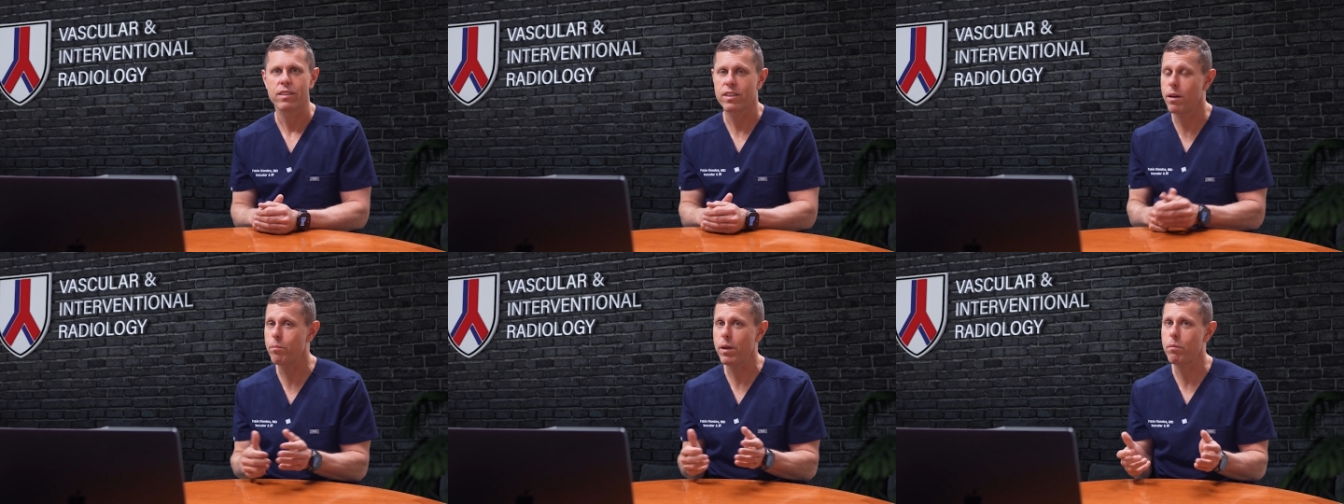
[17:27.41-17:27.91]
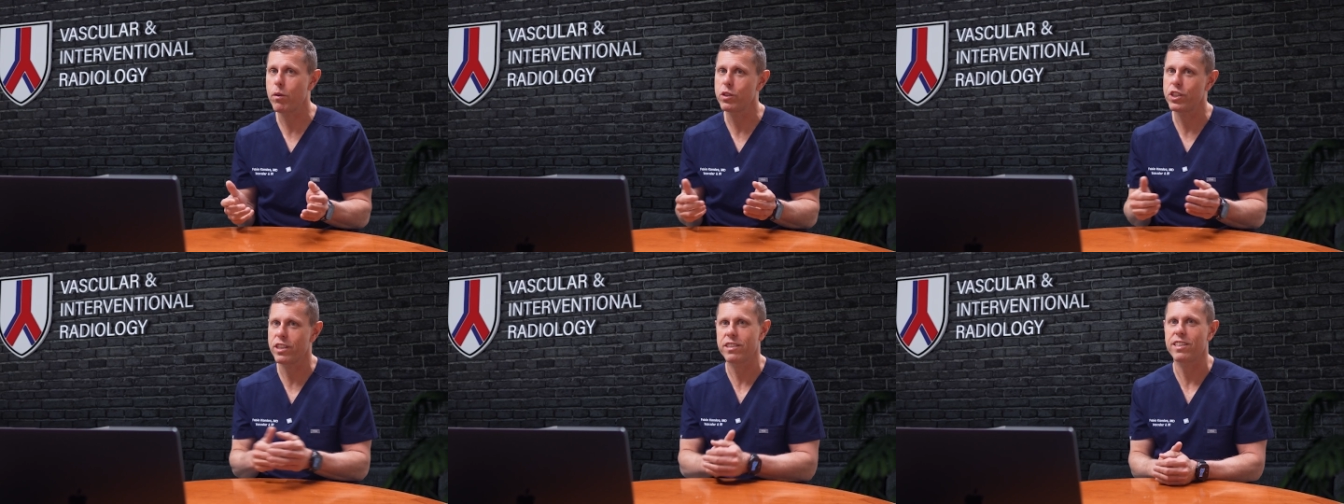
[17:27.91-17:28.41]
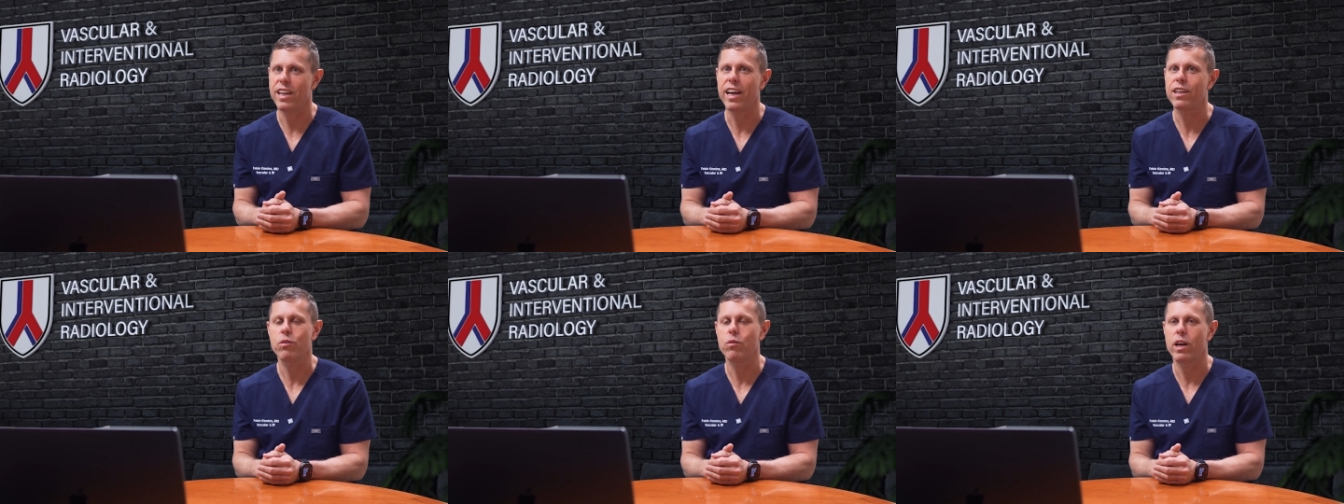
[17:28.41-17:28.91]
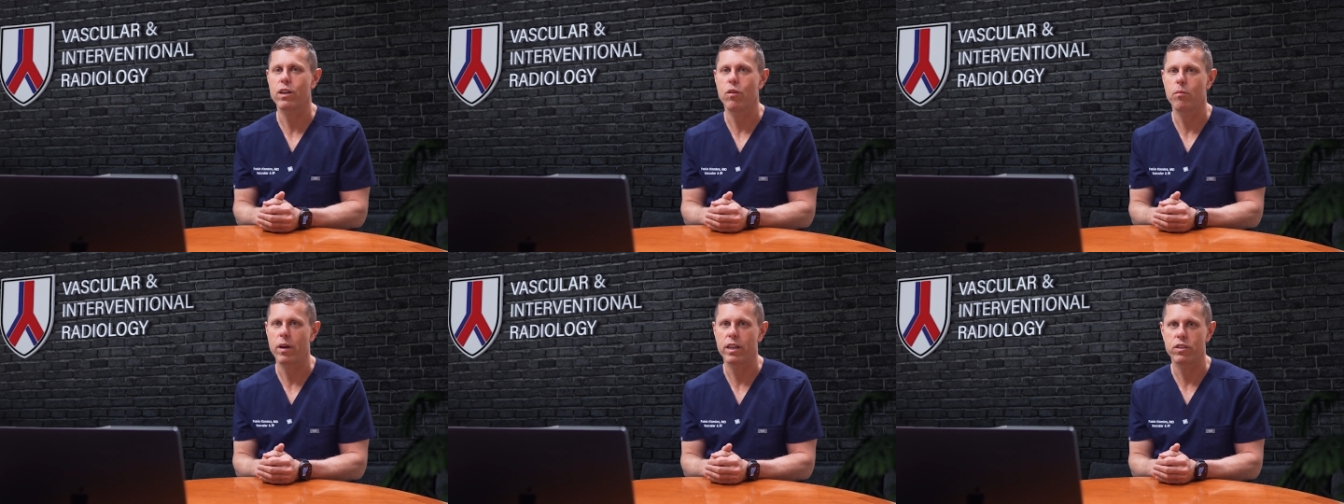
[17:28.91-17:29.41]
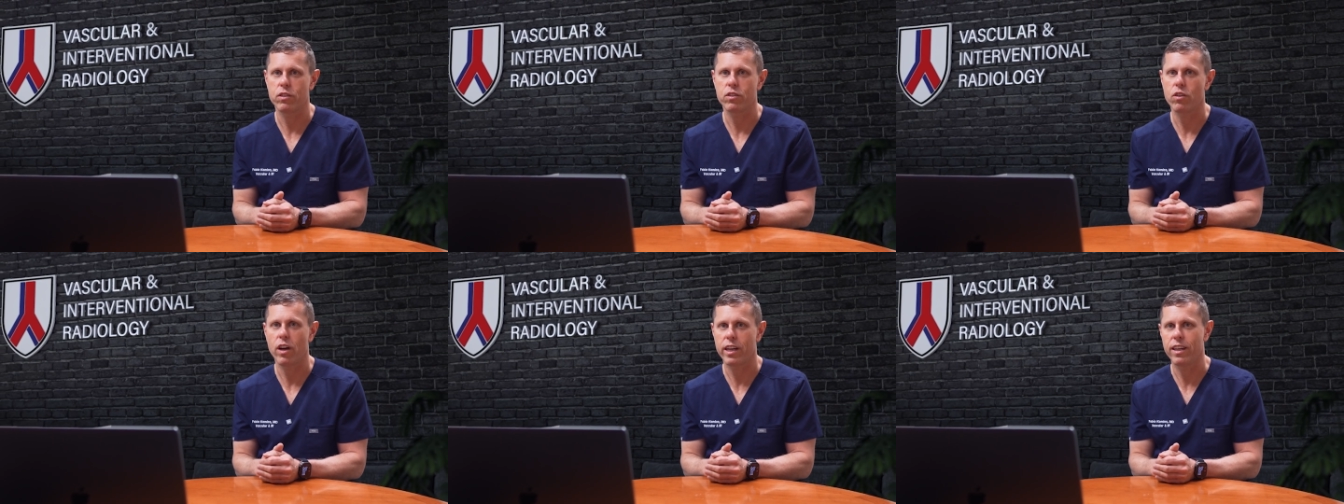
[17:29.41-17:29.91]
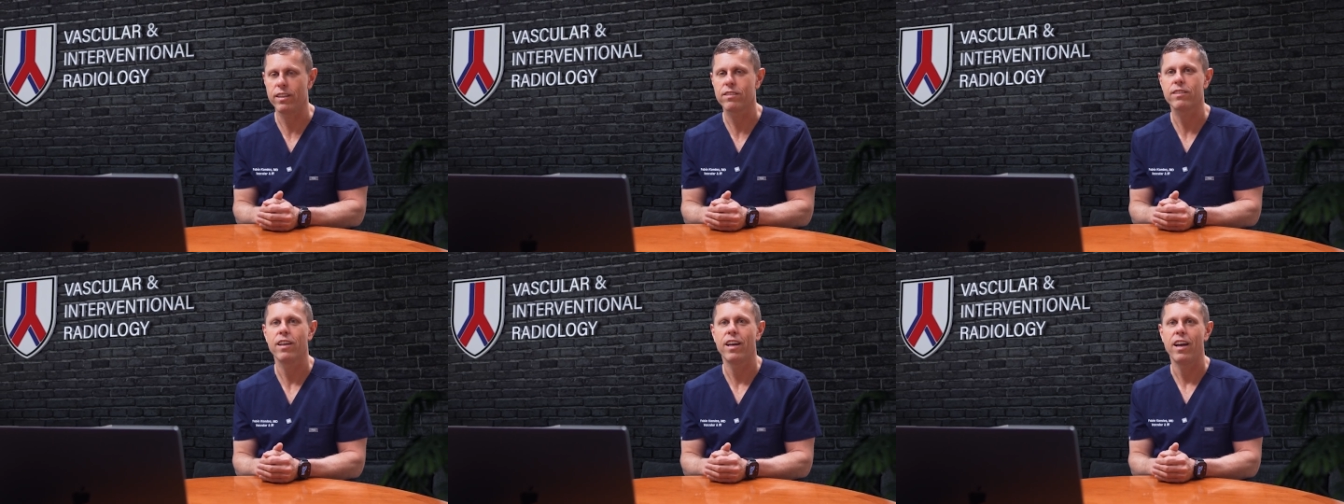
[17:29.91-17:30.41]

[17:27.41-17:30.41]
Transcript: Some people just like to wear compression stockings.